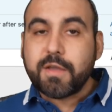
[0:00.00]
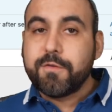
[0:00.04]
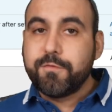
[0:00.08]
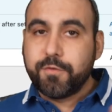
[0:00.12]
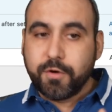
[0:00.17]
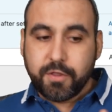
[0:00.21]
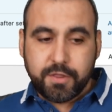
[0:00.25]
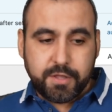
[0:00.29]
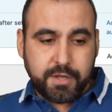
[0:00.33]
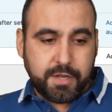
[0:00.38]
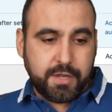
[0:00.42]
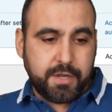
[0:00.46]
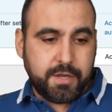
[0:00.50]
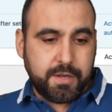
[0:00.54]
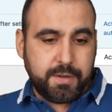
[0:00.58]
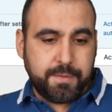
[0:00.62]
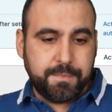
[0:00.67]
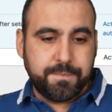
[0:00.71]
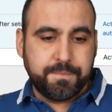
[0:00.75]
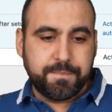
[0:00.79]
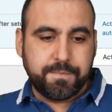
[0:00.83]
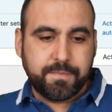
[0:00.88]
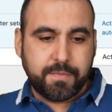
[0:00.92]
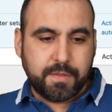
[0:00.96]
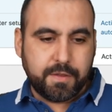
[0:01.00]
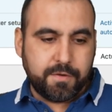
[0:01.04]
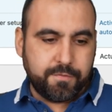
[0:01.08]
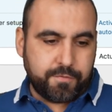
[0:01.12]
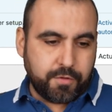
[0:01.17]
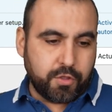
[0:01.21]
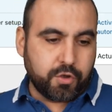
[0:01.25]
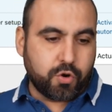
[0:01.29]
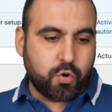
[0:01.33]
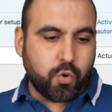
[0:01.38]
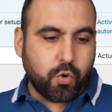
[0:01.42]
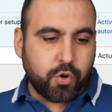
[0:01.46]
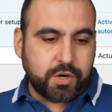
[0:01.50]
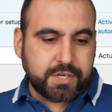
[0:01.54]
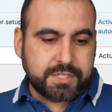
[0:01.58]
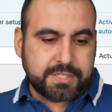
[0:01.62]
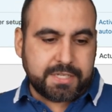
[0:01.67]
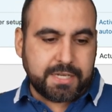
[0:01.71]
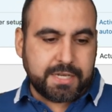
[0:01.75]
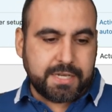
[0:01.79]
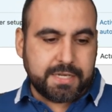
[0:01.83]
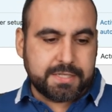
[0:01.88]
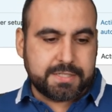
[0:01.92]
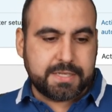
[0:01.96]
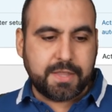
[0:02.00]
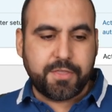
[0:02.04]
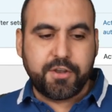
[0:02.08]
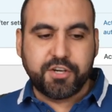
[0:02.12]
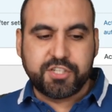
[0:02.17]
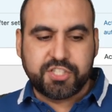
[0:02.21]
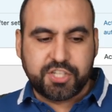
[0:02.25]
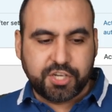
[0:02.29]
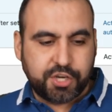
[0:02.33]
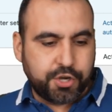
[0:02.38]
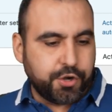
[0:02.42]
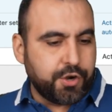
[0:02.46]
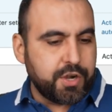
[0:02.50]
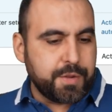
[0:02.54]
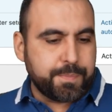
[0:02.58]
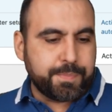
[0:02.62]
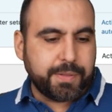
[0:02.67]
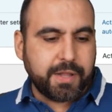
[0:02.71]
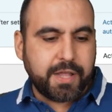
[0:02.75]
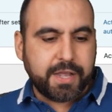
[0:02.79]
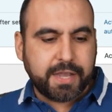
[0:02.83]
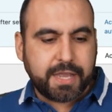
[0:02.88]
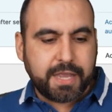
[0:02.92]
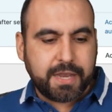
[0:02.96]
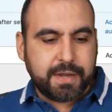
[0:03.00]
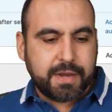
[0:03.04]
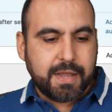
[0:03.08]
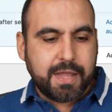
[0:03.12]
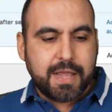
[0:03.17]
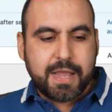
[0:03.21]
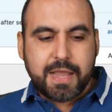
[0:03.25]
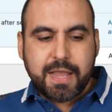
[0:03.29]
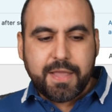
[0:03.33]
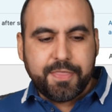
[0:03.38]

For the for the courses, there's security plugin,